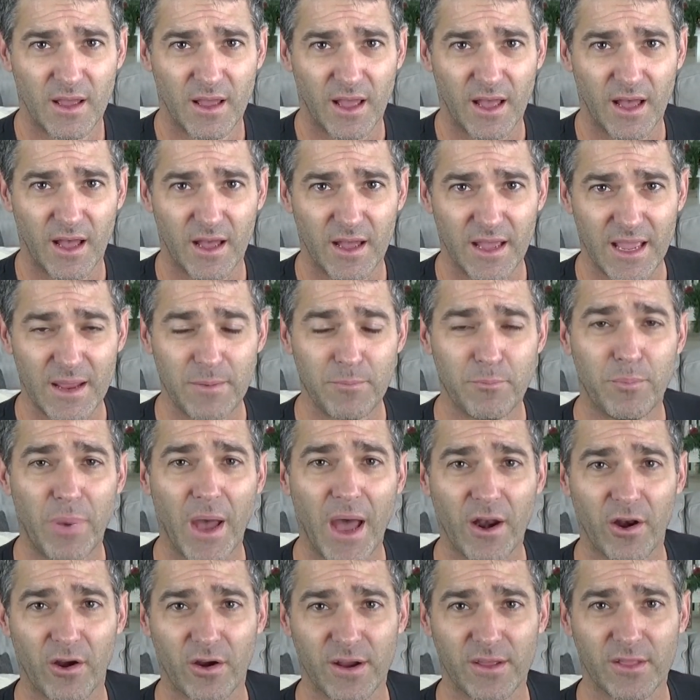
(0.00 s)
uh, and
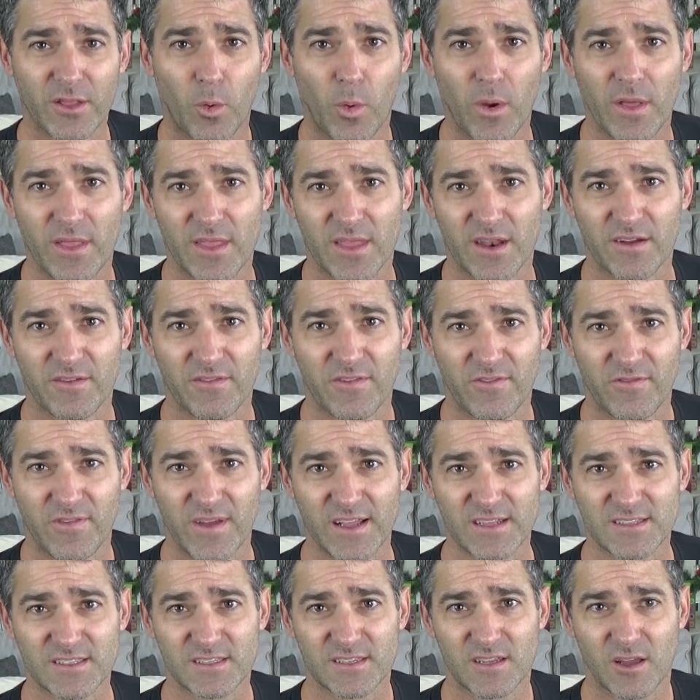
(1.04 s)
better in the way that it
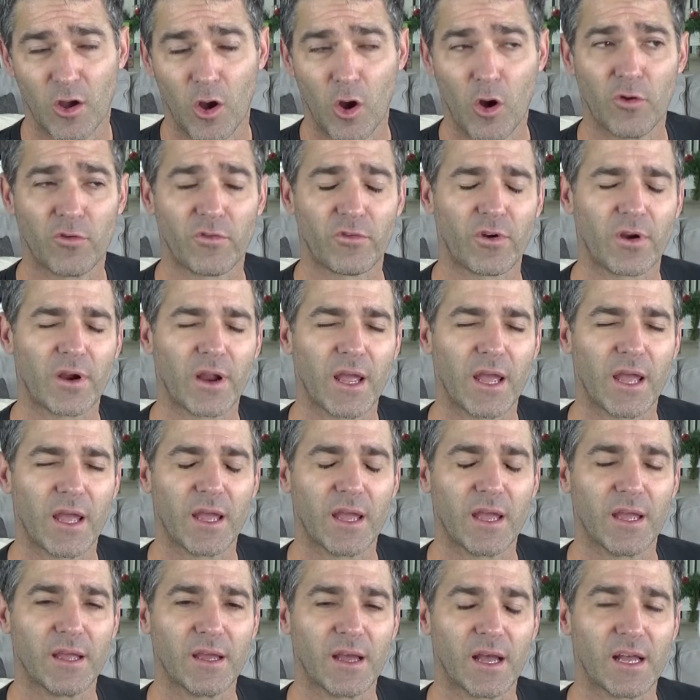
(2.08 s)
fits over
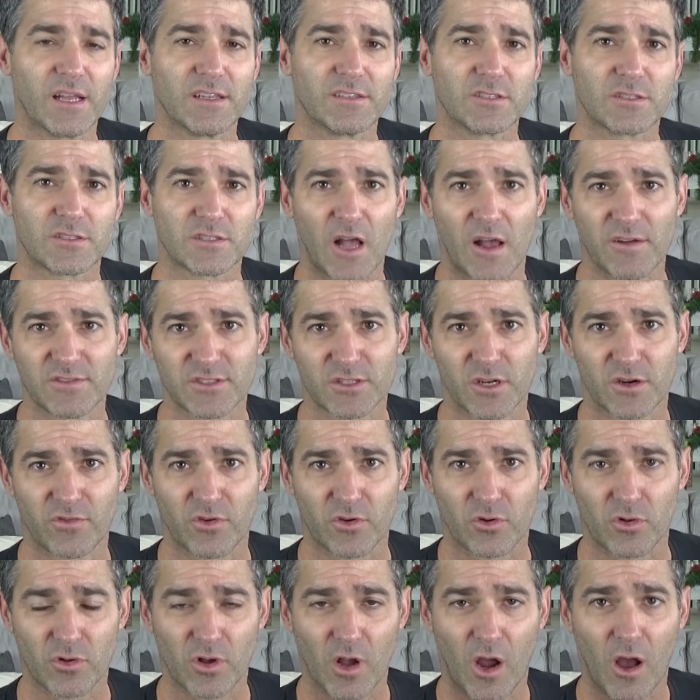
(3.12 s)
a, a soft
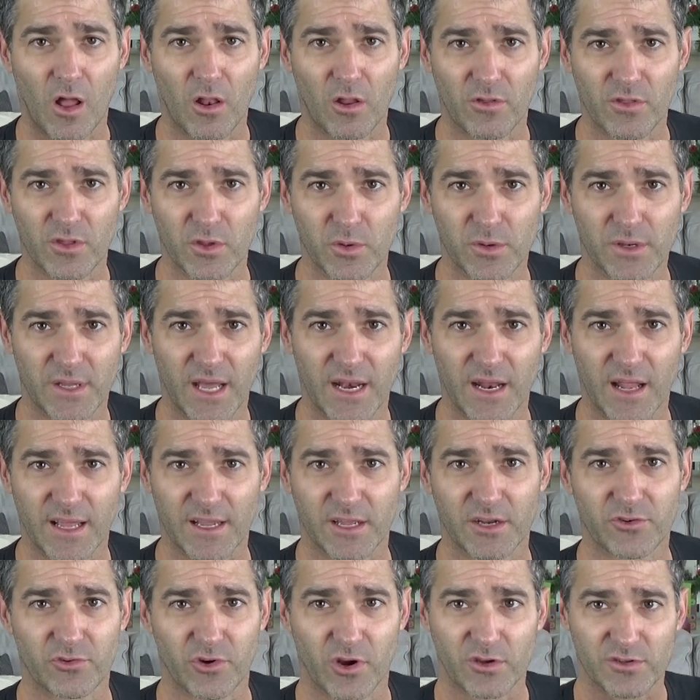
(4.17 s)
cervical collar that you'd get at like
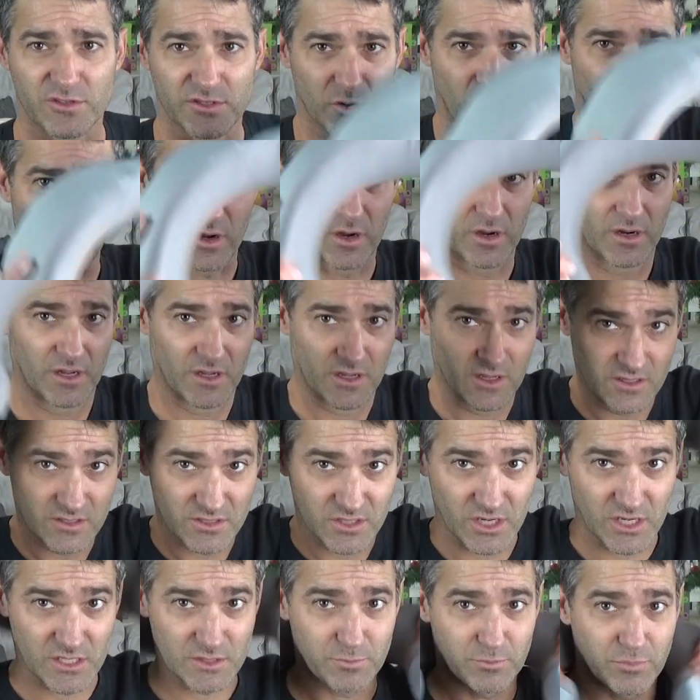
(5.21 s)
a drugstore.
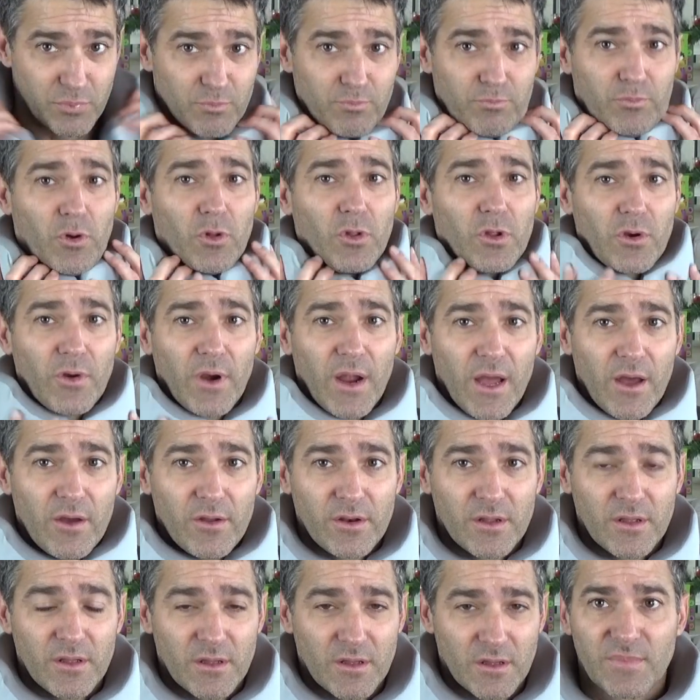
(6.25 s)
So you just pull it
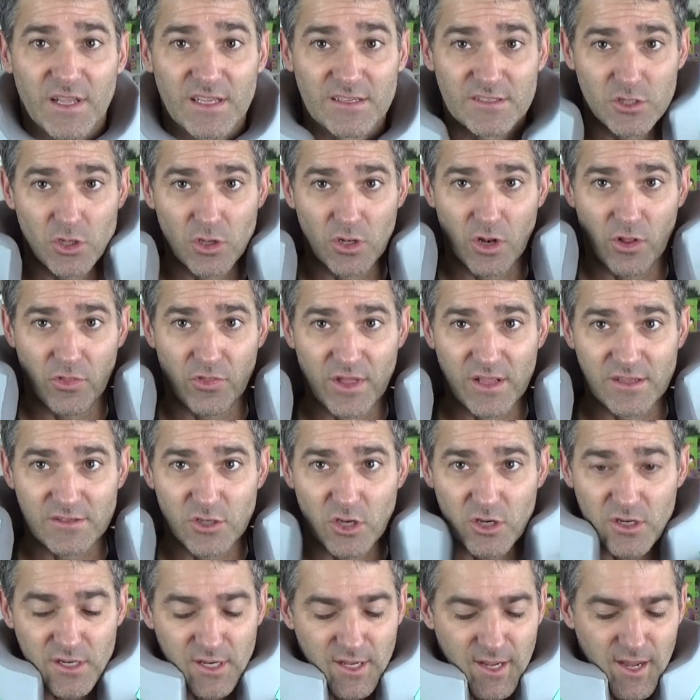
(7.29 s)
around, these two little things
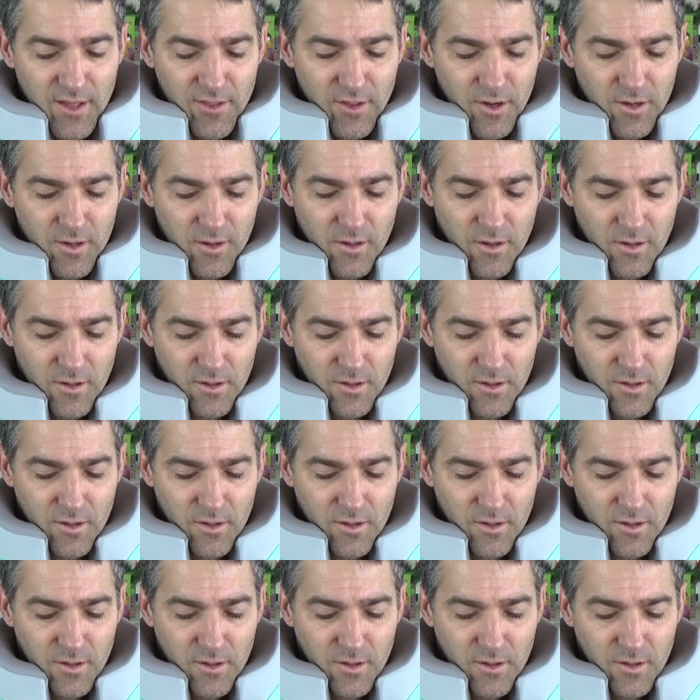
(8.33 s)
hook together,